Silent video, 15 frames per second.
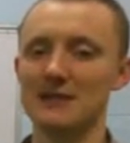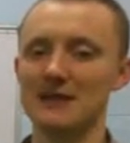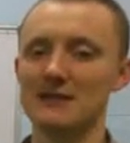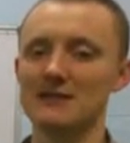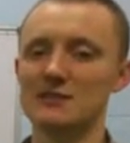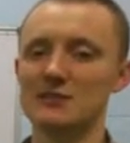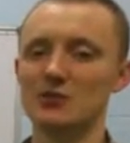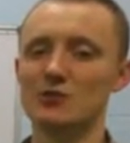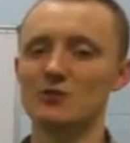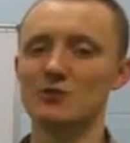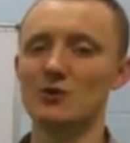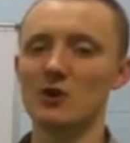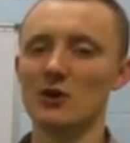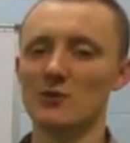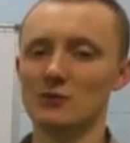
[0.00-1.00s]
is that
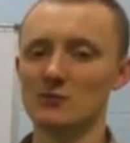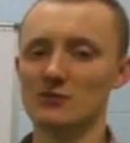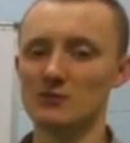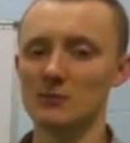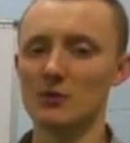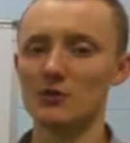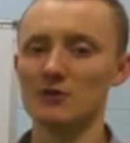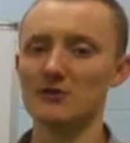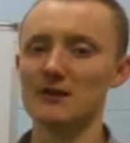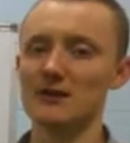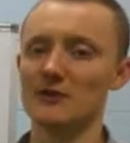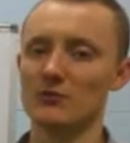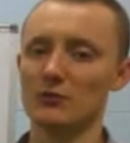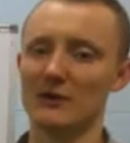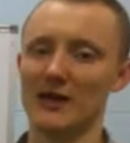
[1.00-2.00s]
you respond in
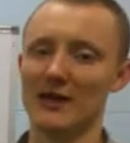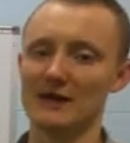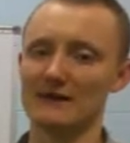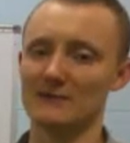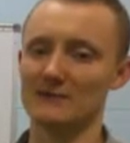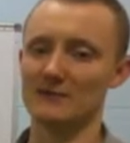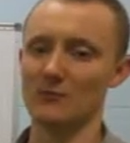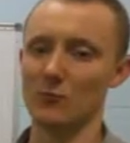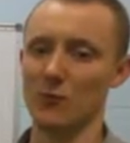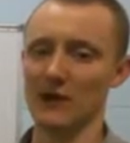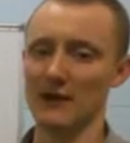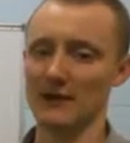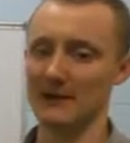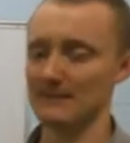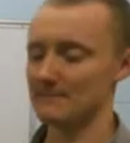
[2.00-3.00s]
a reactive
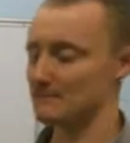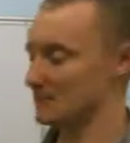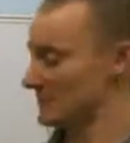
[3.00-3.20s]
way.